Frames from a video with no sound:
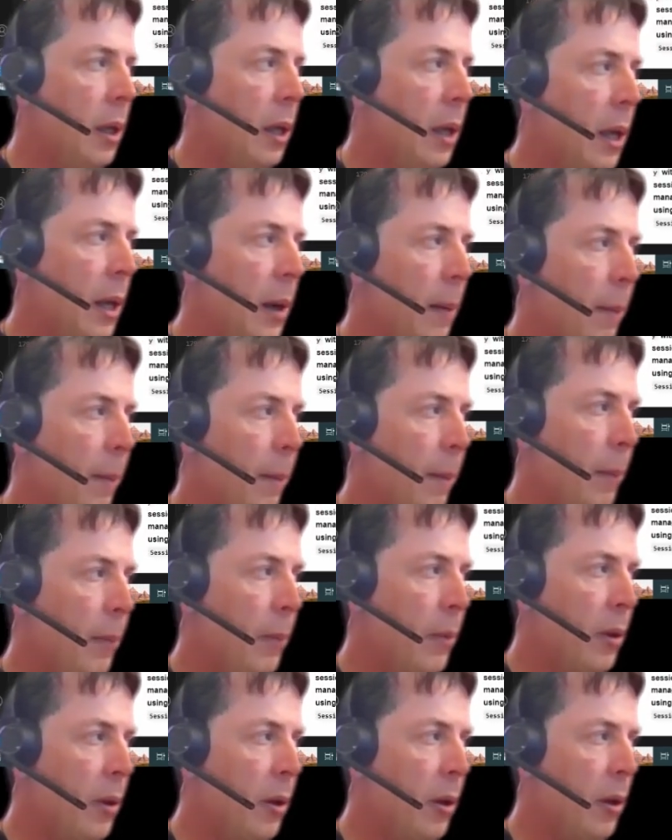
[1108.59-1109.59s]
on
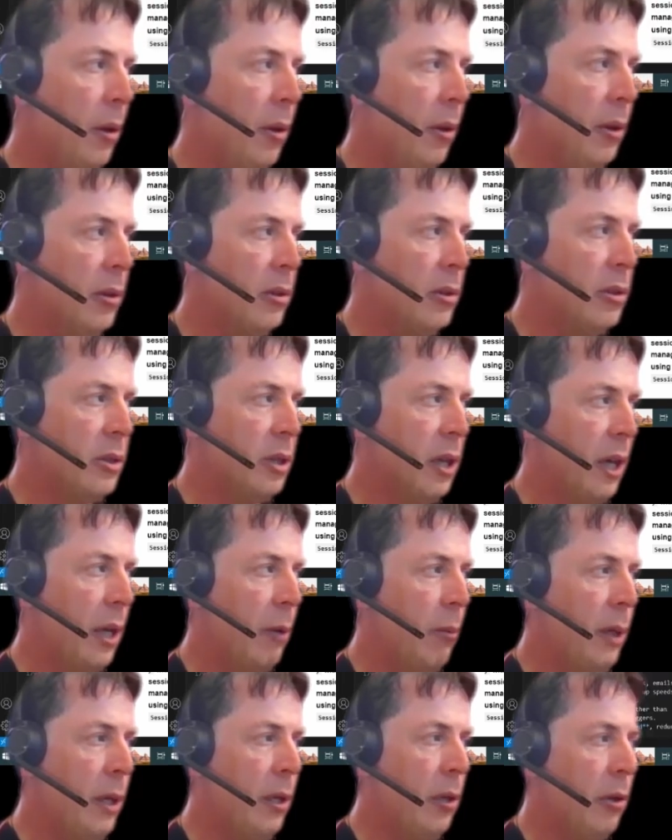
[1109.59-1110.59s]
the
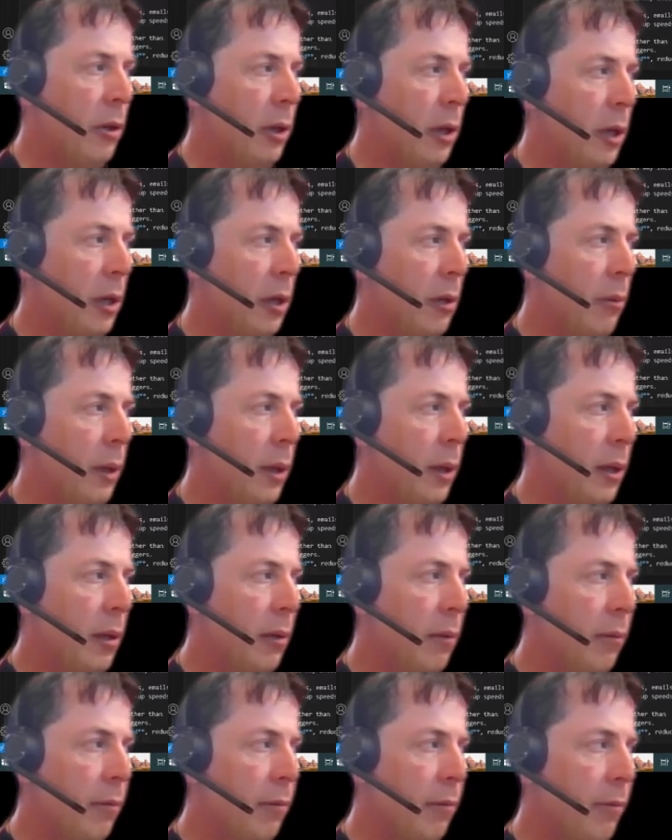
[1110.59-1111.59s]
side window here, we
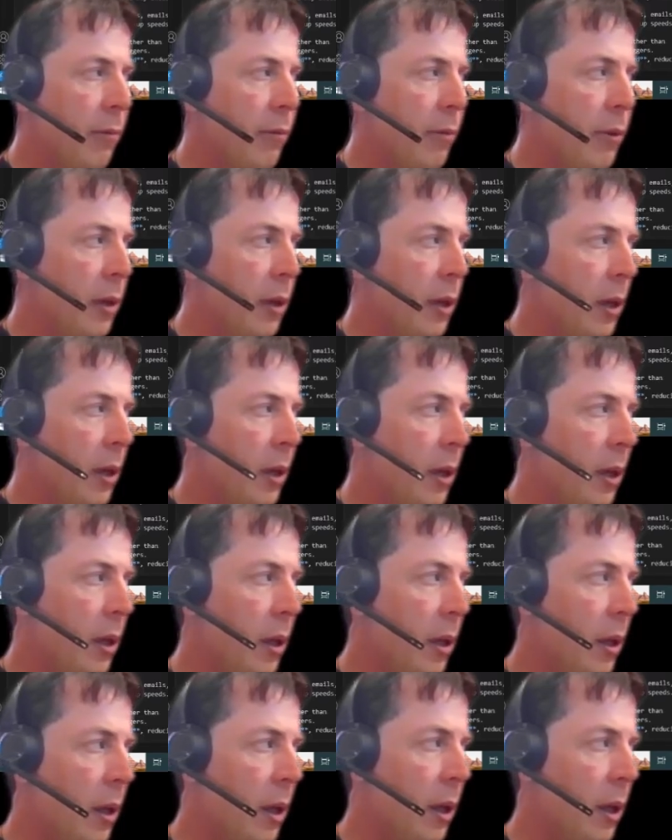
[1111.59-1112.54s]
have the